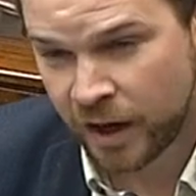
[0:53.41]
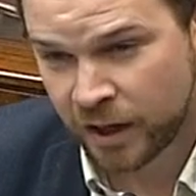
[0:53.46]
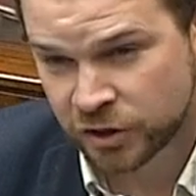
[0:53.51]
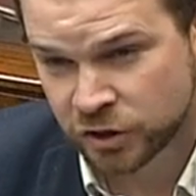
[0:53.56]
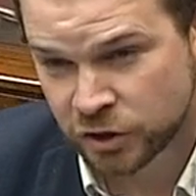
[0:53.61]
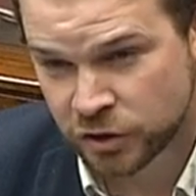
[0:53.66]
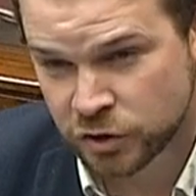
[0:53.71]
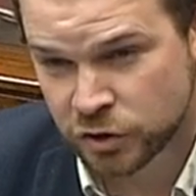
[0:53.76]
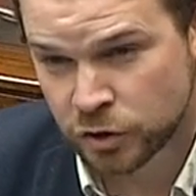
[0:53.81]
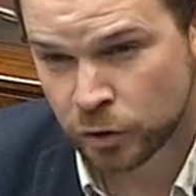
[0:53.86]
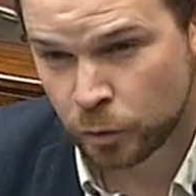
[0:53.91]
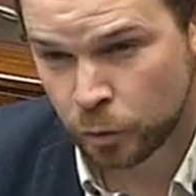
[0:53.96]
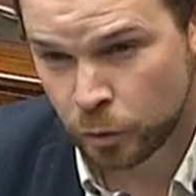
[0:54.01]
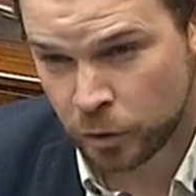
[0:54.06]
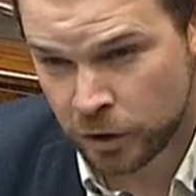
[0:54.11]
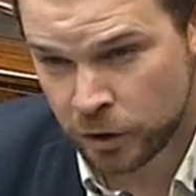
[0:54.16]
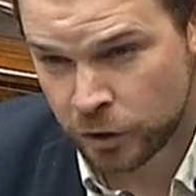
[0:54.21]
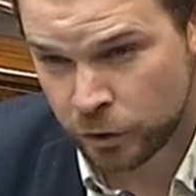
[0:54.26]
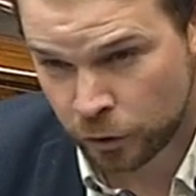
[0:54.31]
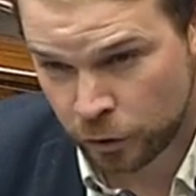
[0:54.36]
actions
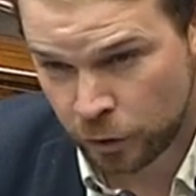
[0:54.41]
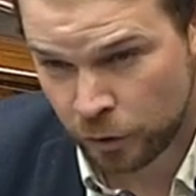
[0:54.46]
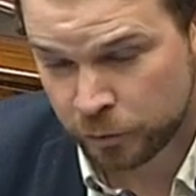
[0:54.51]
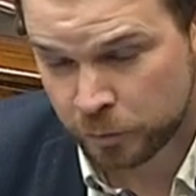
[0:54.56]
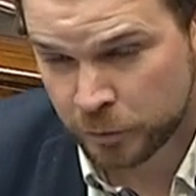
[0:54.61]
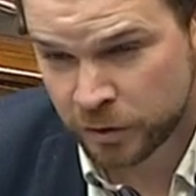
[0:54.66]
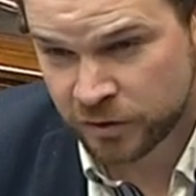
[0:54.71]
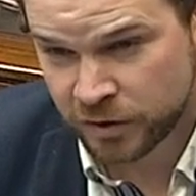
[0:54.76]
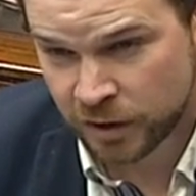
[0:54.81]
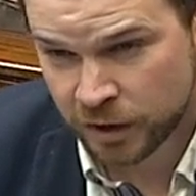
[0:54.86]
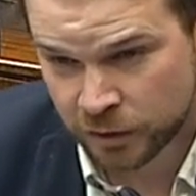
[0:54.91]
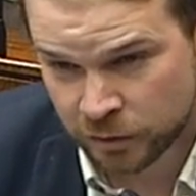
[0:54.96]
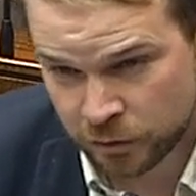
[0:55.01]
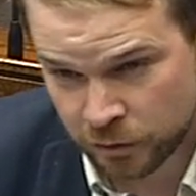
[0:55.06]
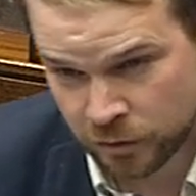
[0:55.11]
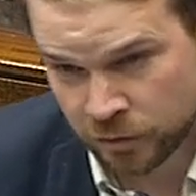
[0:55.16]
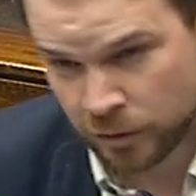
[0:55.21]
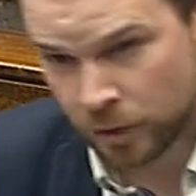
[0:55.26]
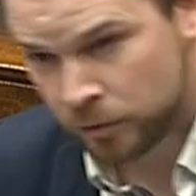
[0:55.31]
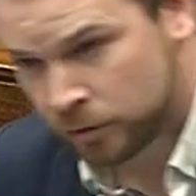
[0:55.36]
will your government take to
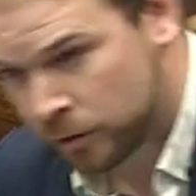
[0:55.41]
resolve